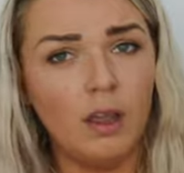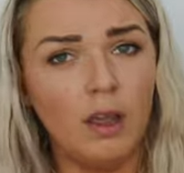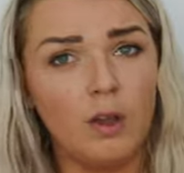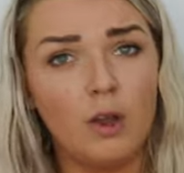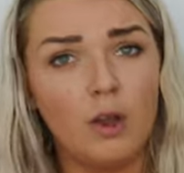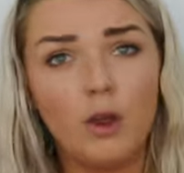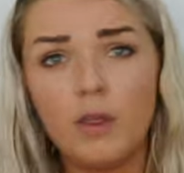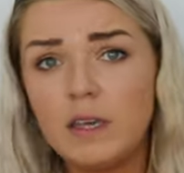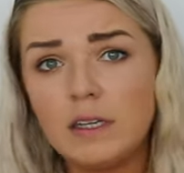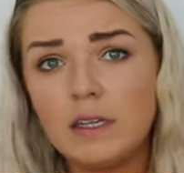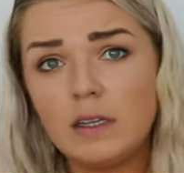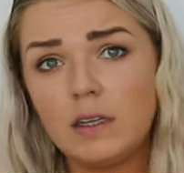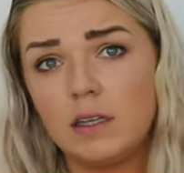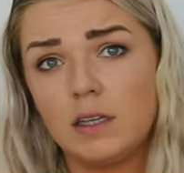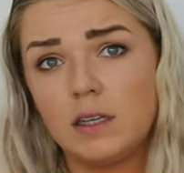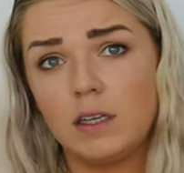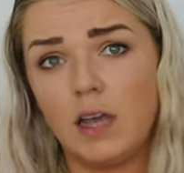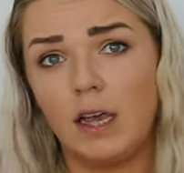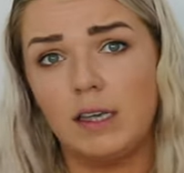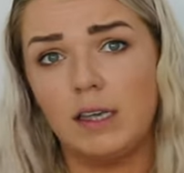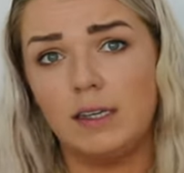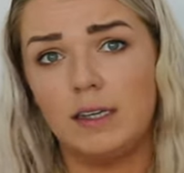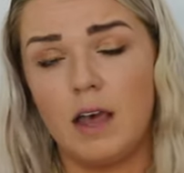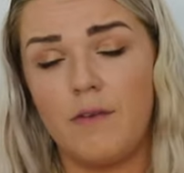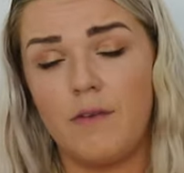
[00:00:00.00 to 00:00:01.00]
Got these in a
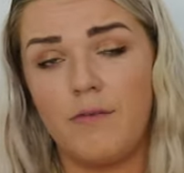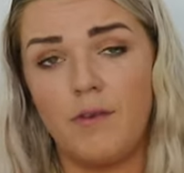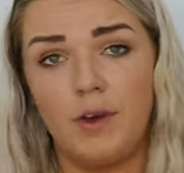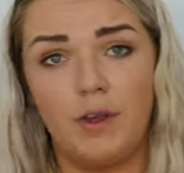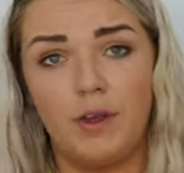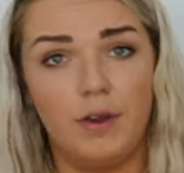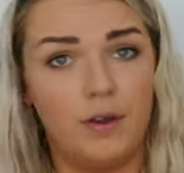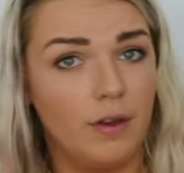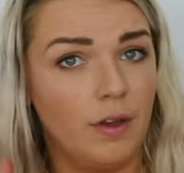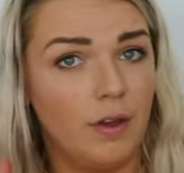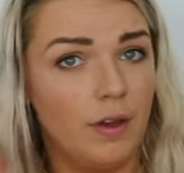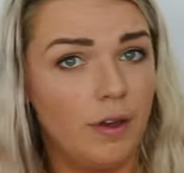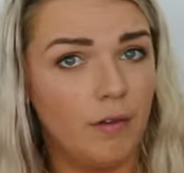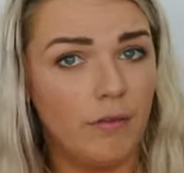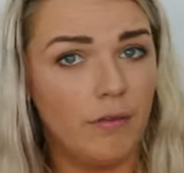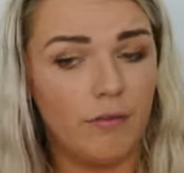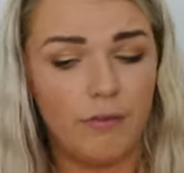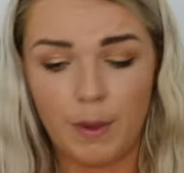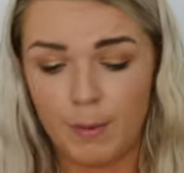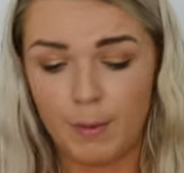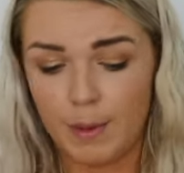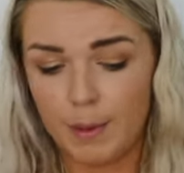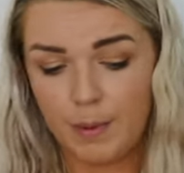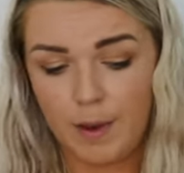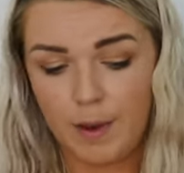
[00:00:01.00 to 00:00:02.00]
size 7,
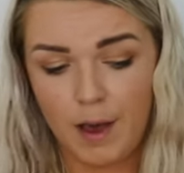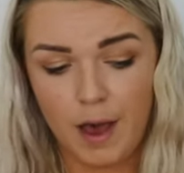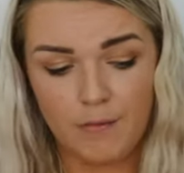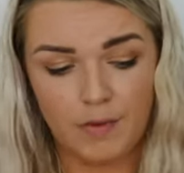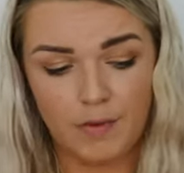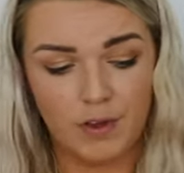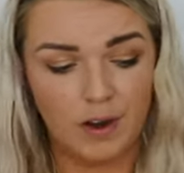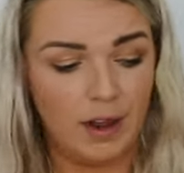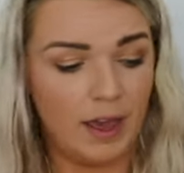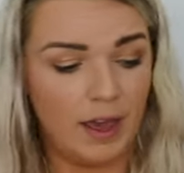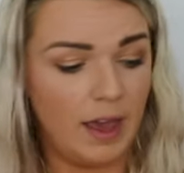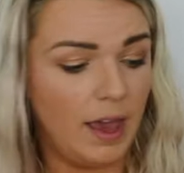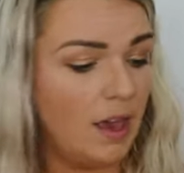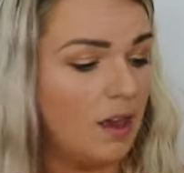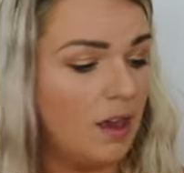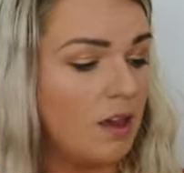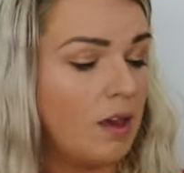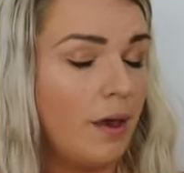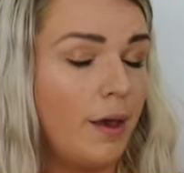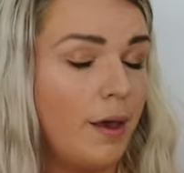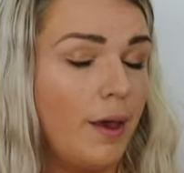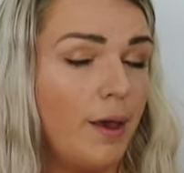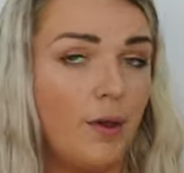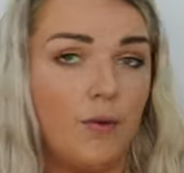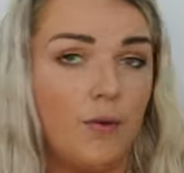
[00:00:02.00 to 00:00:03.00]
fit me perfectly.
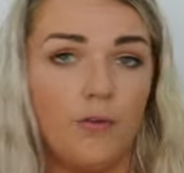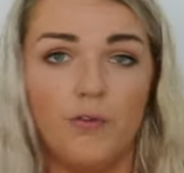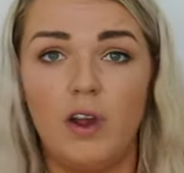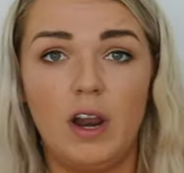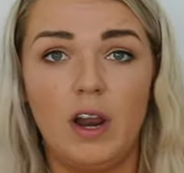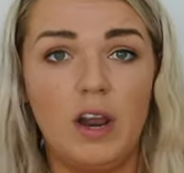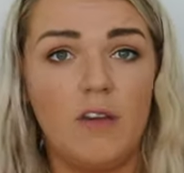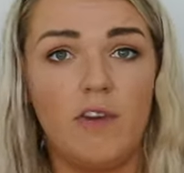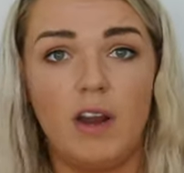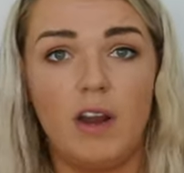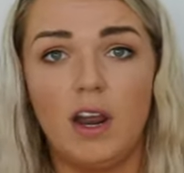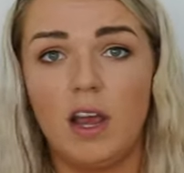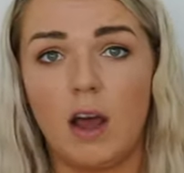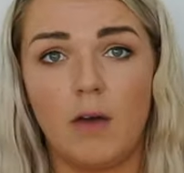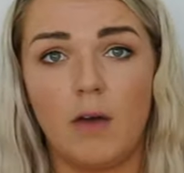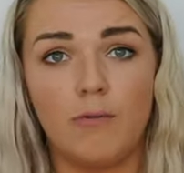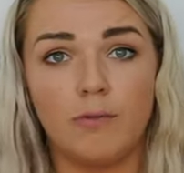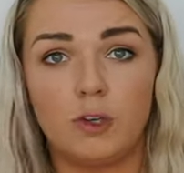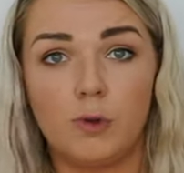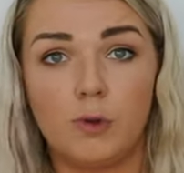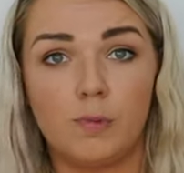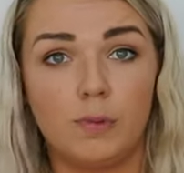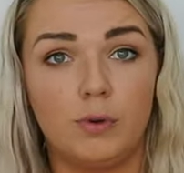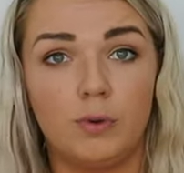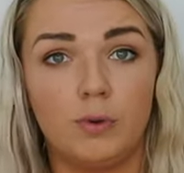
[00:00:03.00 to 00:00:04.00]
Really, really
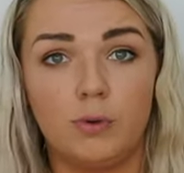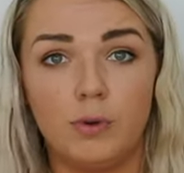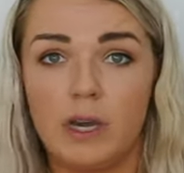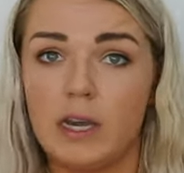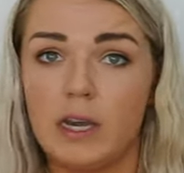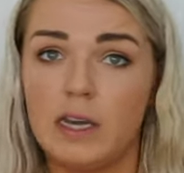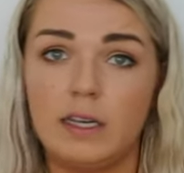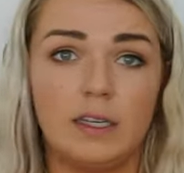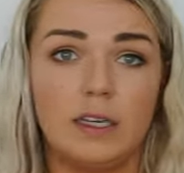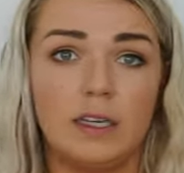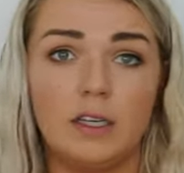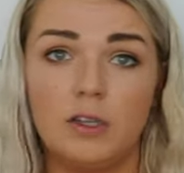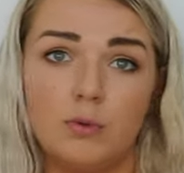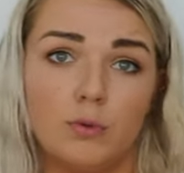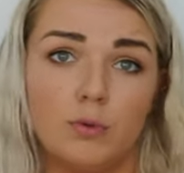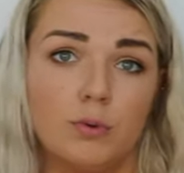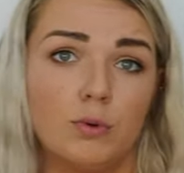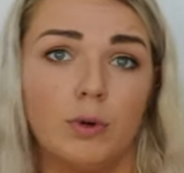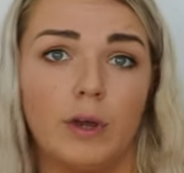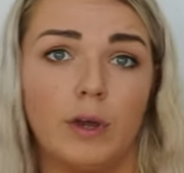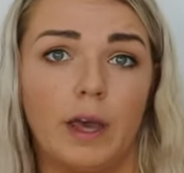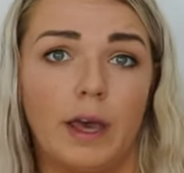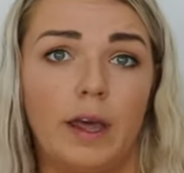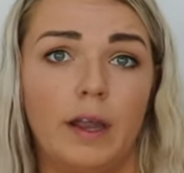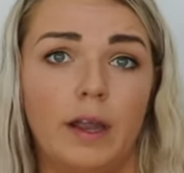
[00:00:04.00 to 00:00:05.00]
comfortable, easy to
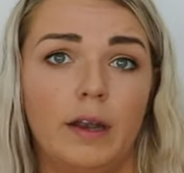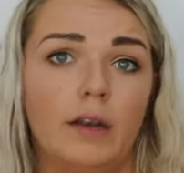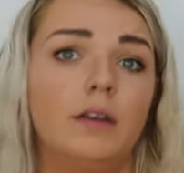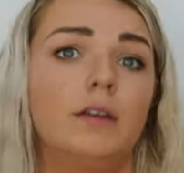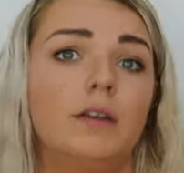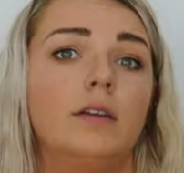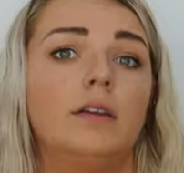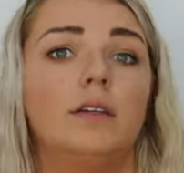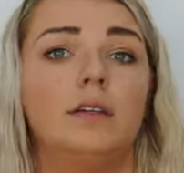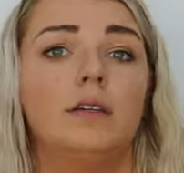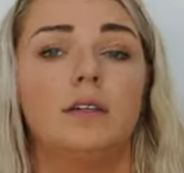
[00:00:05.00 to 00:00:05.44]
walk in.